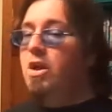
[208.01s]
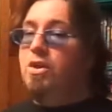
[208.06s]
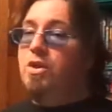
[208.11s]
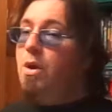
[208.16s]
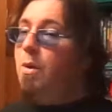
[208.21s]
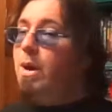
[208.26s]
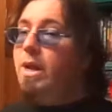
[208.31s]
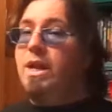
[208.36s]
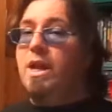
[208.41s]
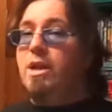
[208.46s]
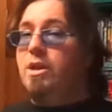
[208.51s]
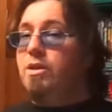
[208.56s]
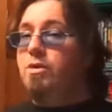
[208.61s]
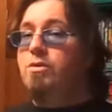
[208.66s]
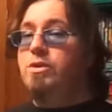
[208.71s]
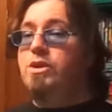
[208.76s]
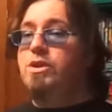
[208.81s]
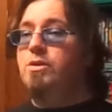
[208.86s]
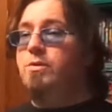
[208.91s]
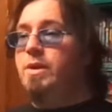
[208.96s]
Though I got
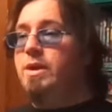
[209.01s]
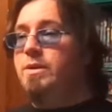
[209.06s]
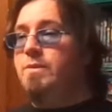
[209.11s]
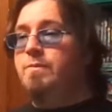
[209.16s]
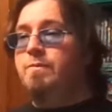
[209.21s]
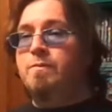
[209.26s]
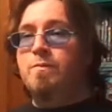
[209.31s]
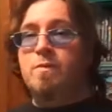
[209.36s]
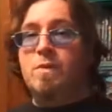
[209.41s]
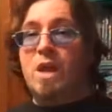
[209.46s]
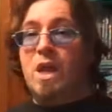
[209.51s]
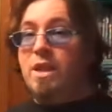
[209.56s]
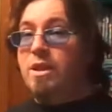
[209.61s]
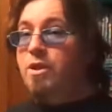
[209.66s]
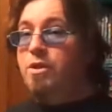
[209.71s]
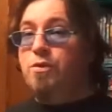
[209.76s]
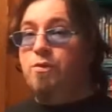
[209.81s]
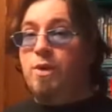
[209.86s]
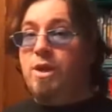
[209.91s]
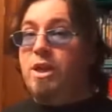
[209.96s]
used to it. And
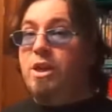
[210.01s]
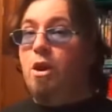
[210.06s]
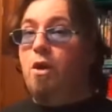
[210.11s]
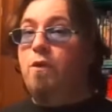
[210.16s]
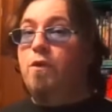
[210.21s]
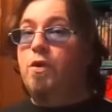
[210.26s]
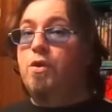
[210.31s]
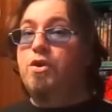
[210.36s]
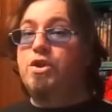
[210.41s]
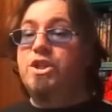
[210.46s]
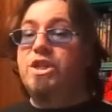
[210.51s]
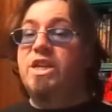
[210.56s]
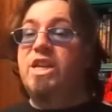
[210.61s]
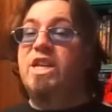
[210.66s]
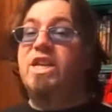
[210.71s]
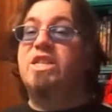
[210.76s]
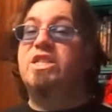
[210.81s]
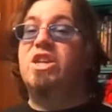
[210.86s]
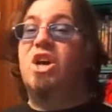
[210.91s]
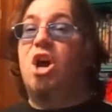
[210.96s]
the 3DO version
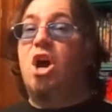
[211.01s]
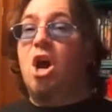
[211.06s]
is